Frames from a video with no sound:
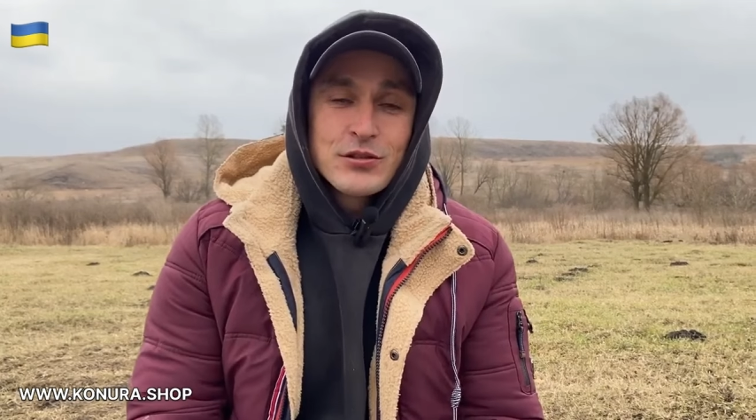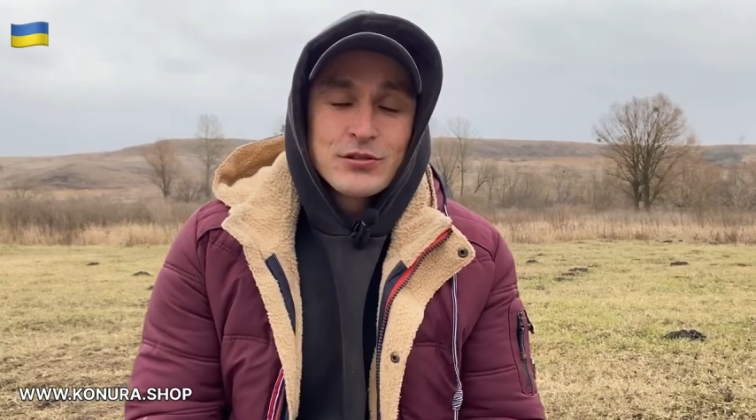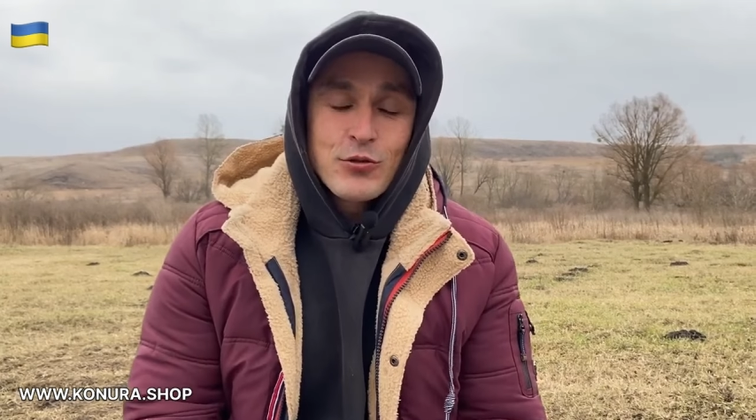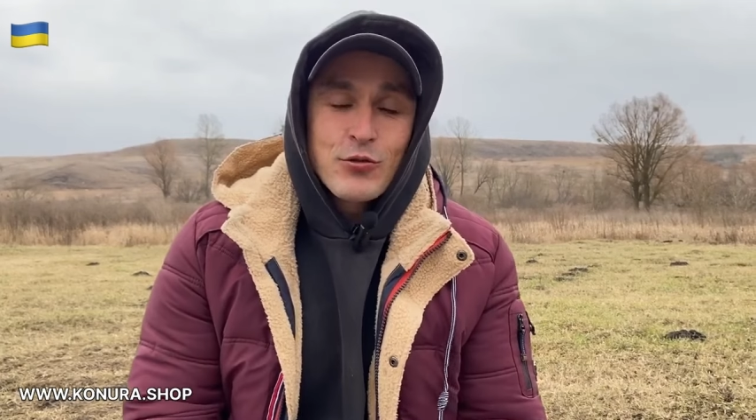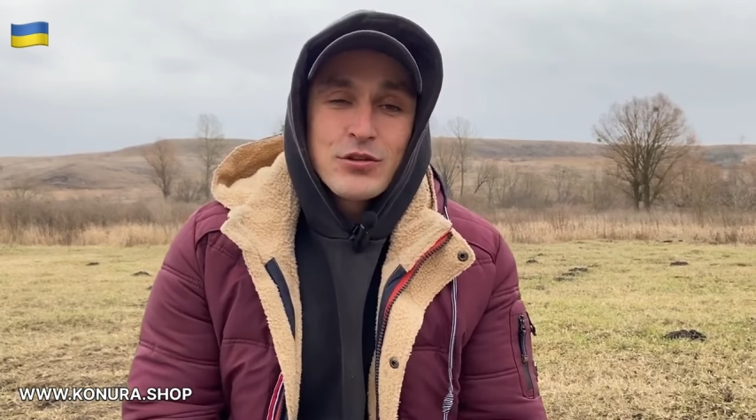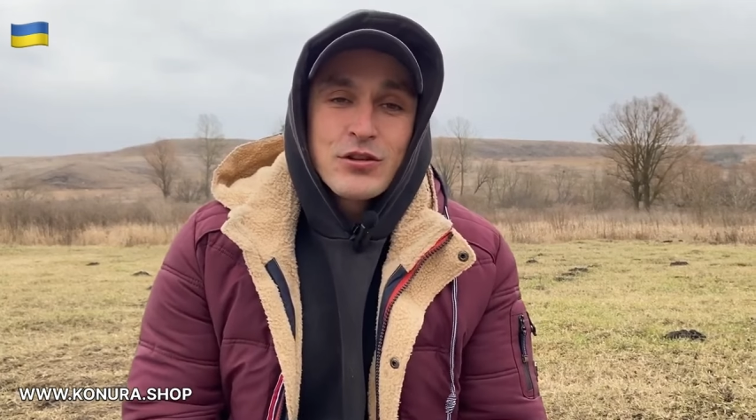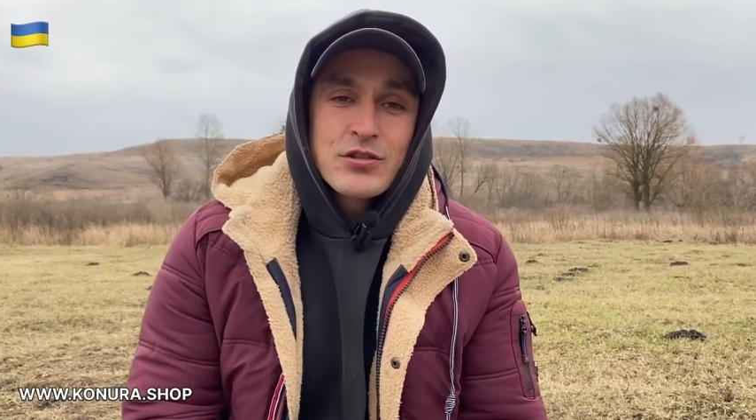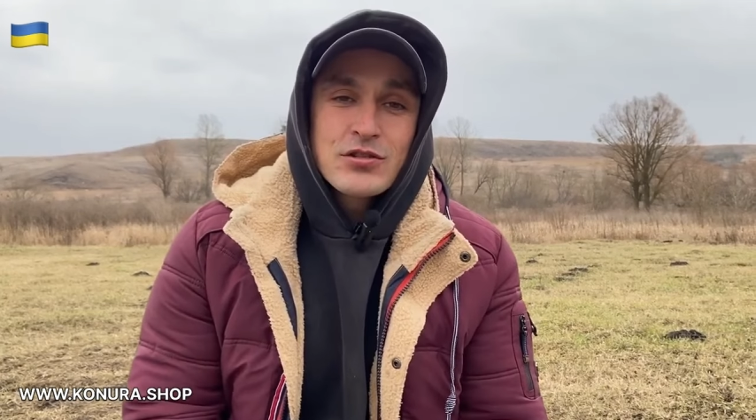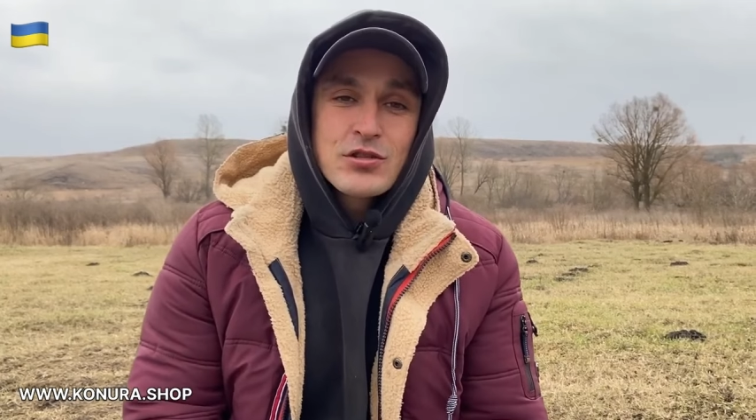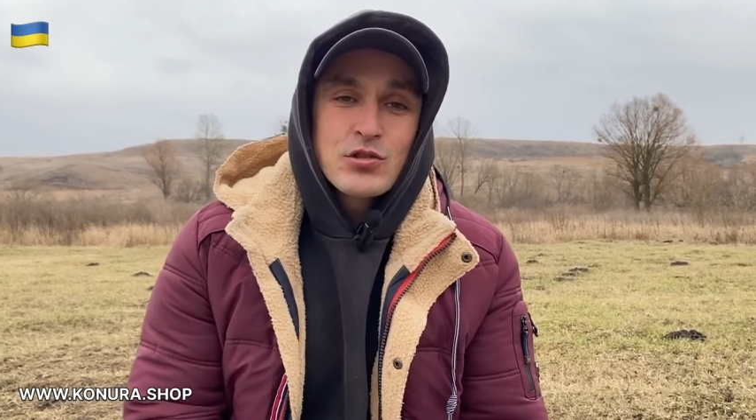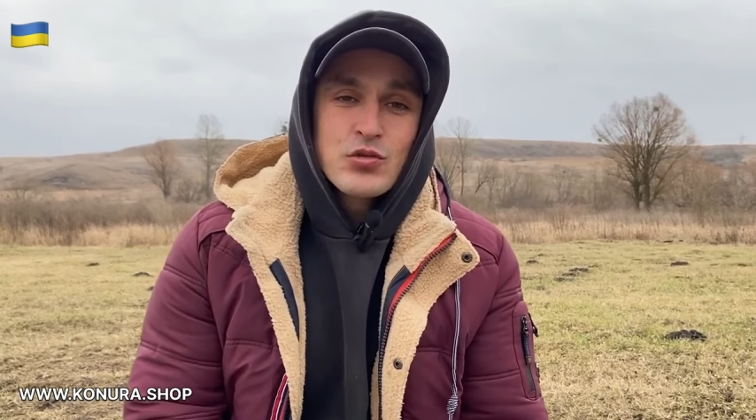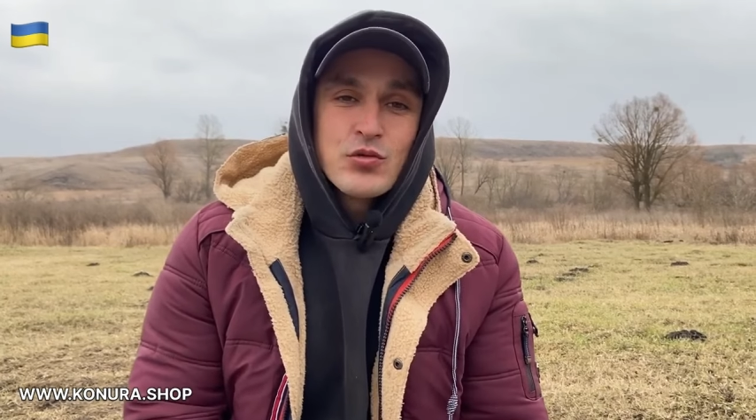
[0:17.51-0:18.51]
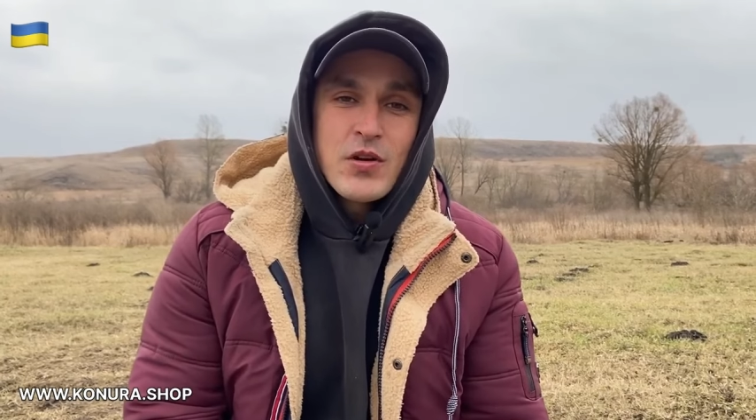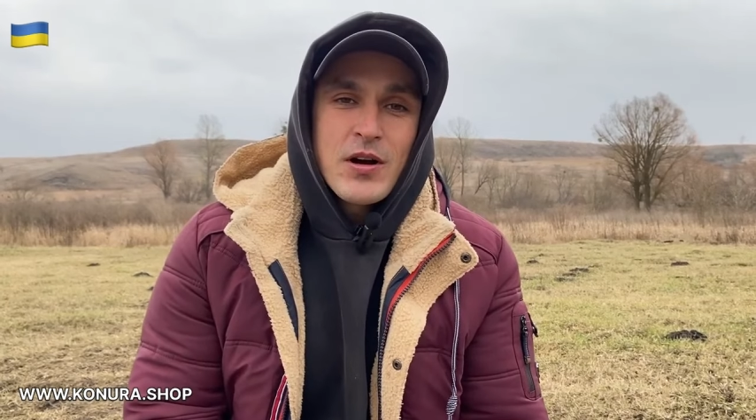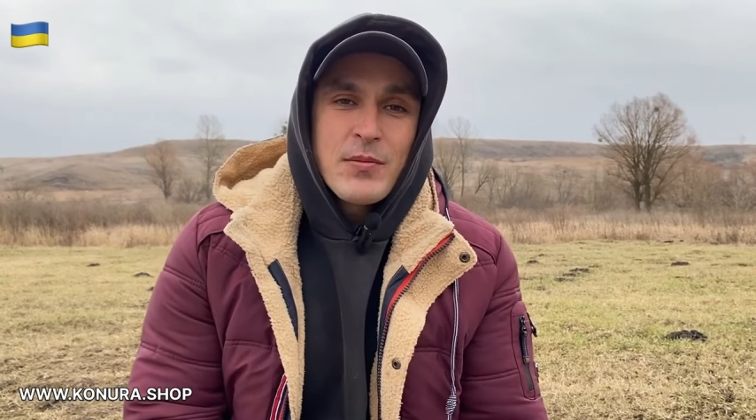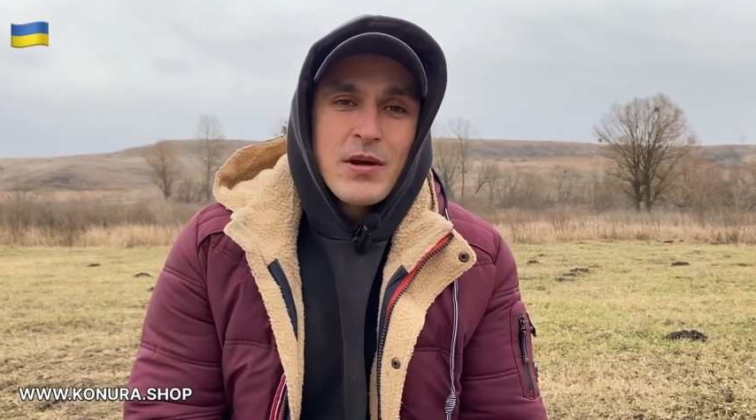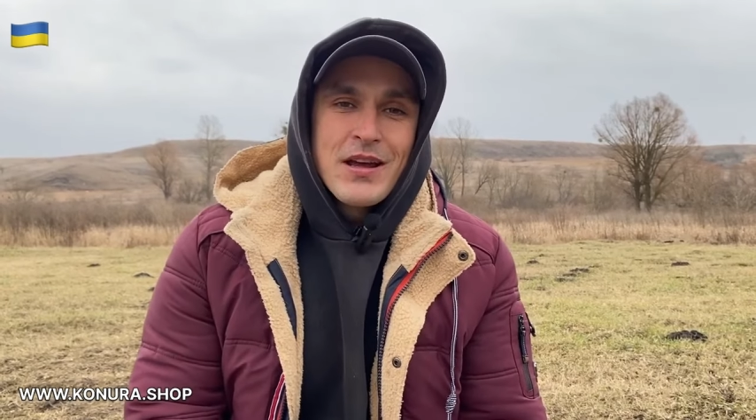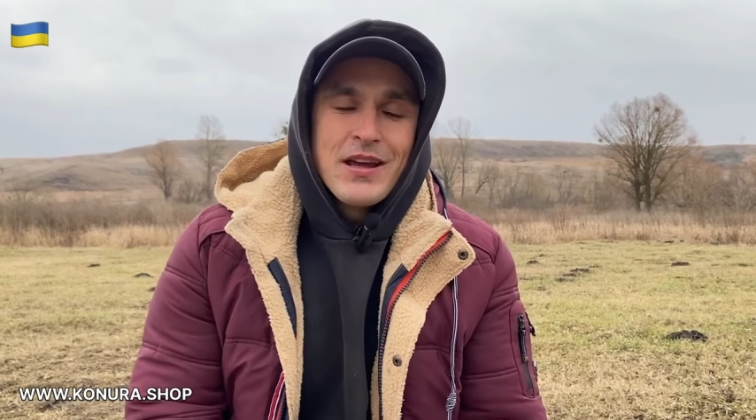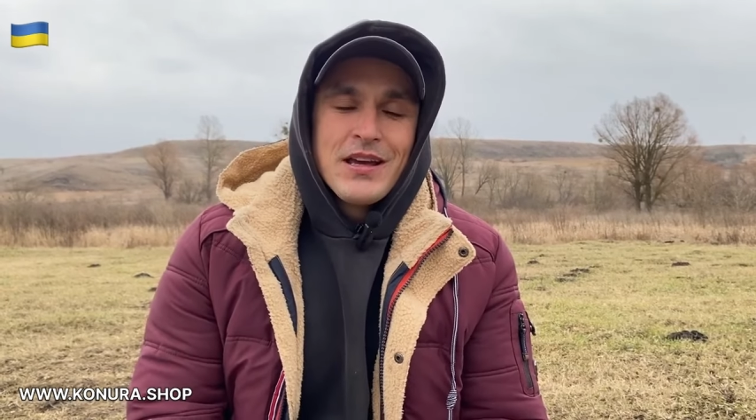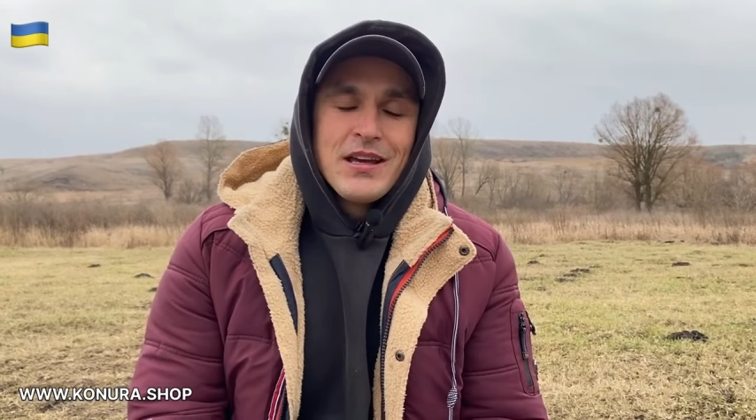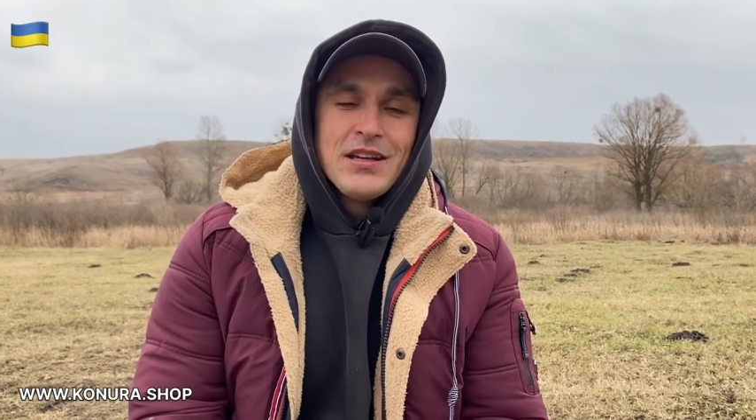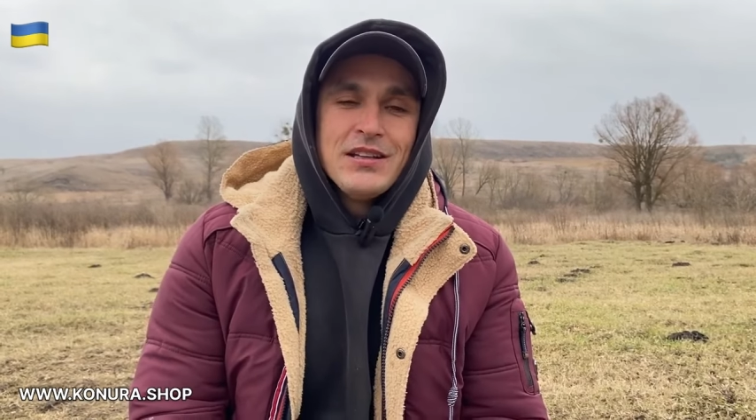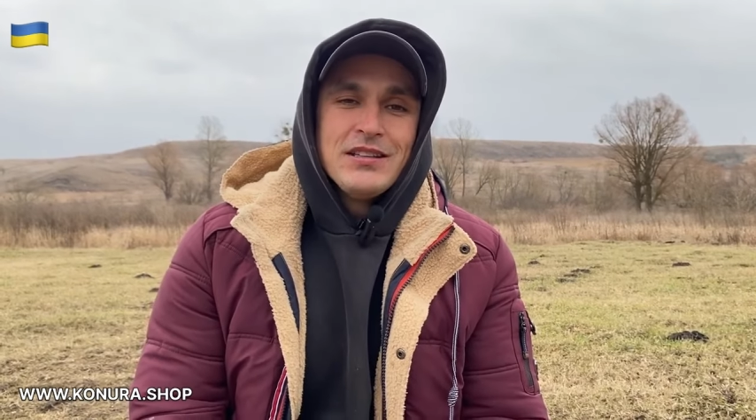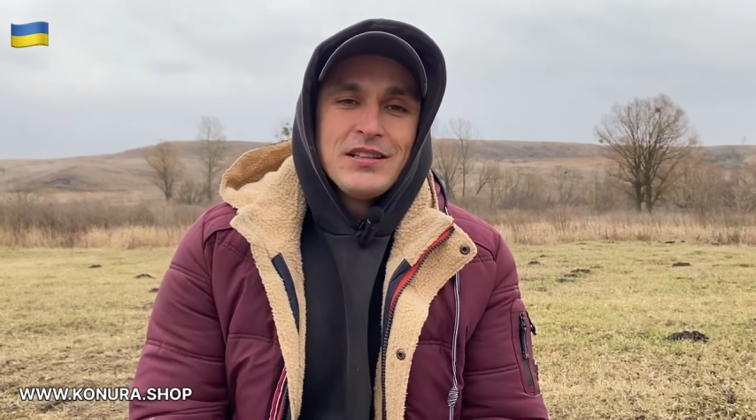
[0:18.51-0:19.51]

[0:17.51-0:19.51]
I am a professional dog trainer,